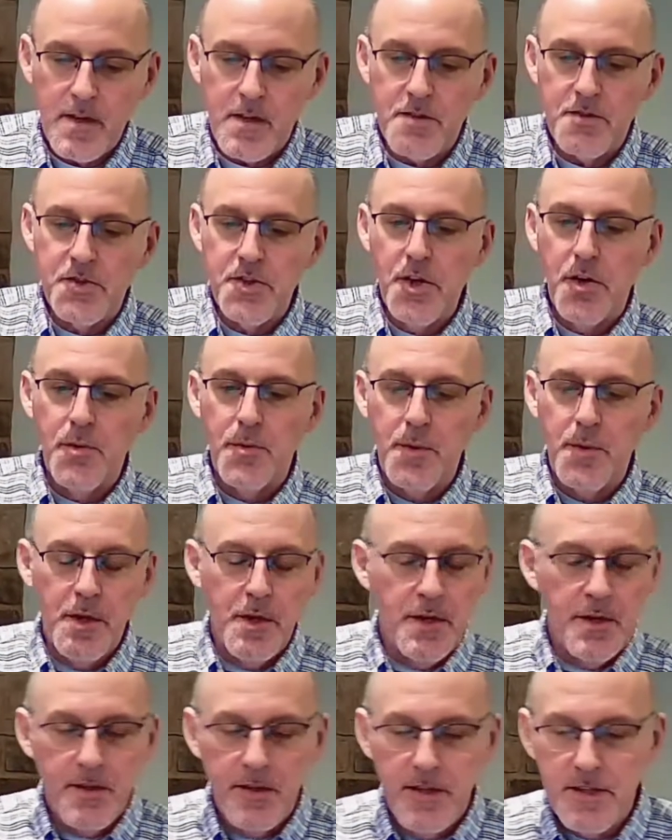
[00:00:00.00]
So
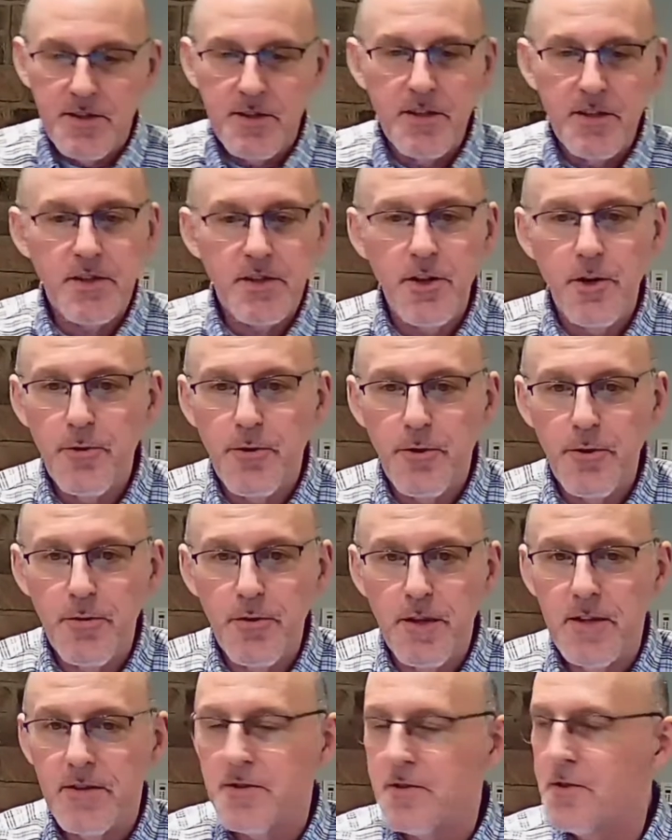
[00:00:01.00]
let's just go through
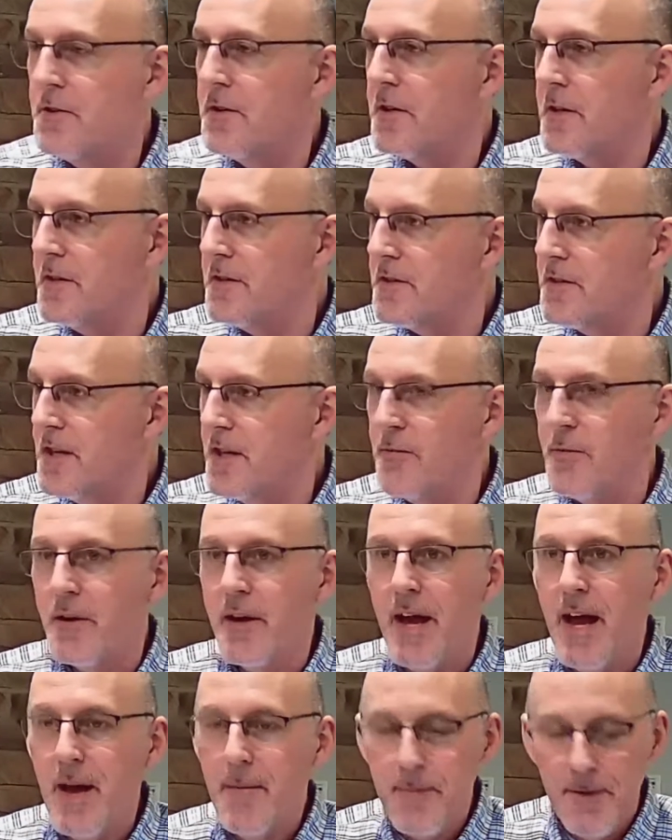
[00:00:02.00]
this so you can see what
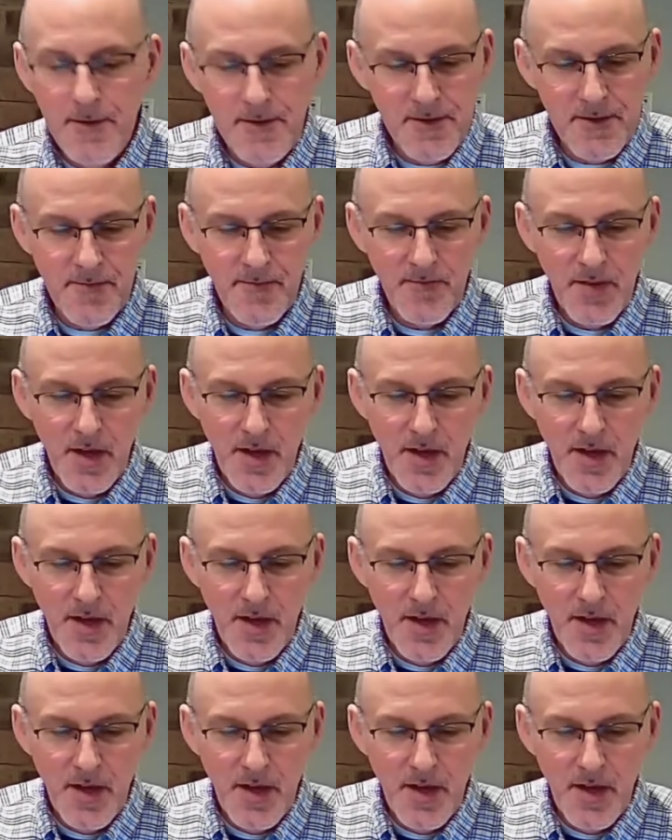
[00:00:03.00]
happens.